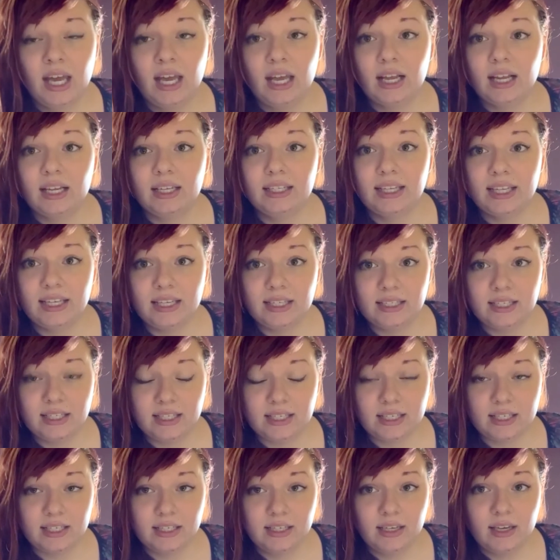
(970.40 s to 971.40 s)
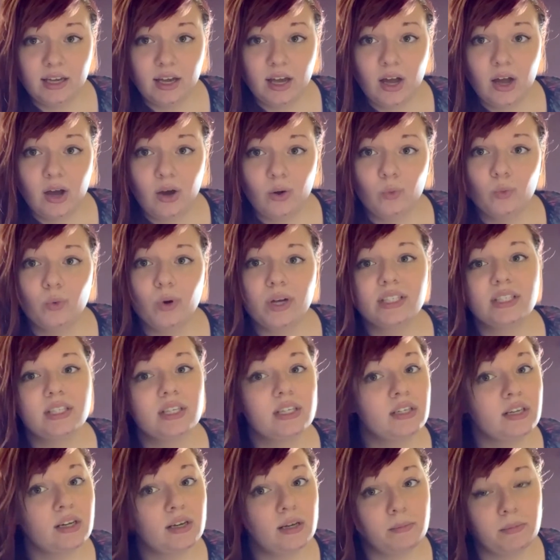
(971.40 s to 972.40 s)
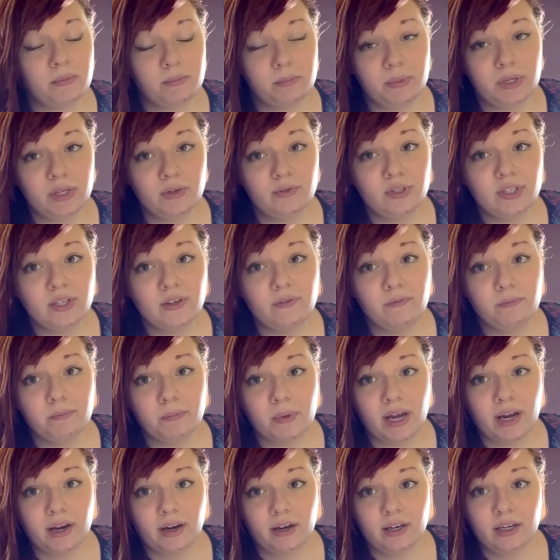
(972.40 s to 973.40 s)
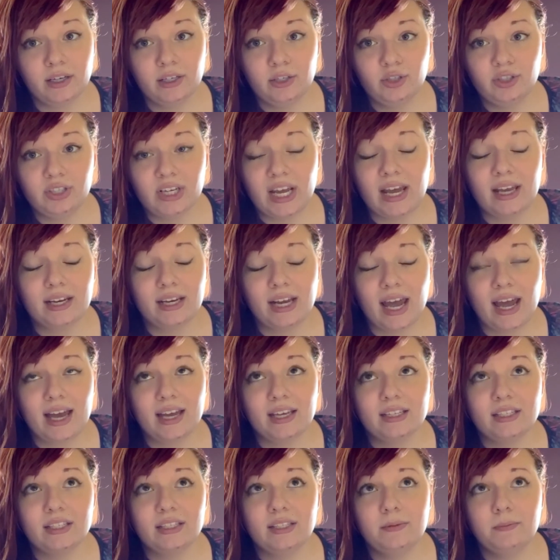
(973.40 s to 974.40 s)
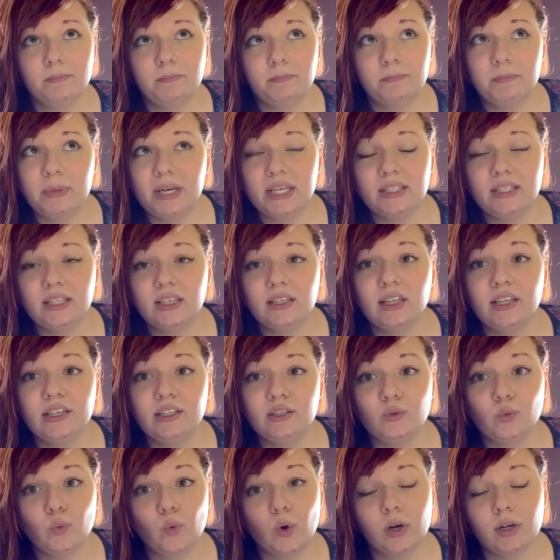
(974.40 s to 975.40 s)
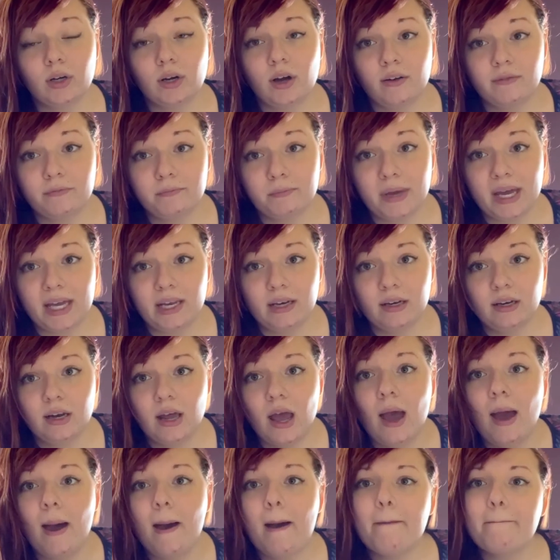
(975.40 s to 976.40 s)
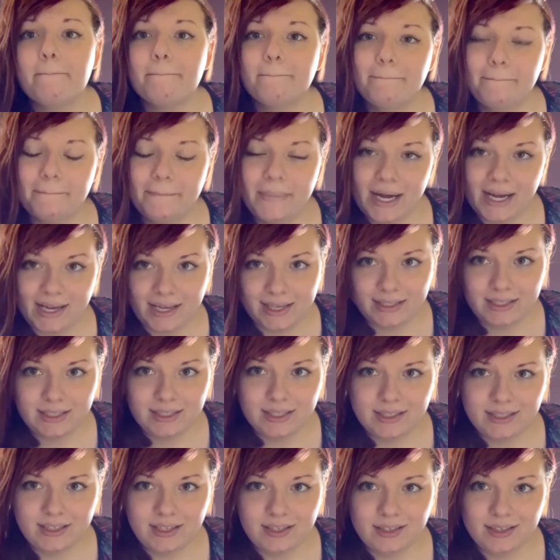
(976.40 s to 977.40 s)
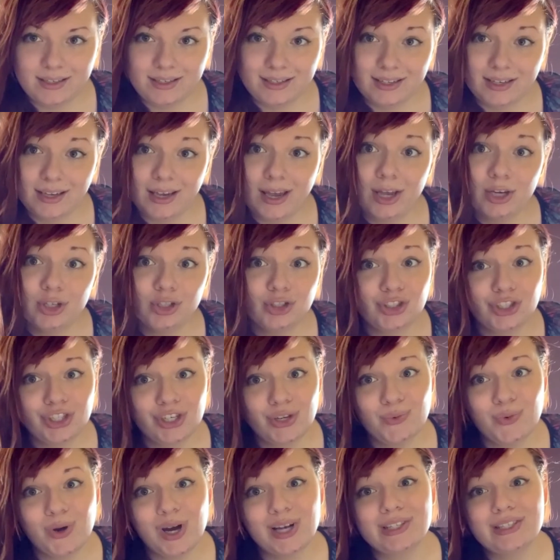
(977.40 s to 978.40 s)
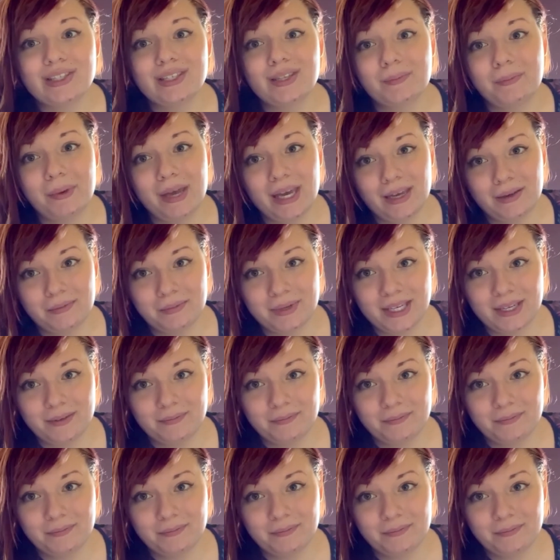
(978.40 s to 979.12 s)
Lindy was in an abusive marriage and has basically sworn off men, but she wants a baby.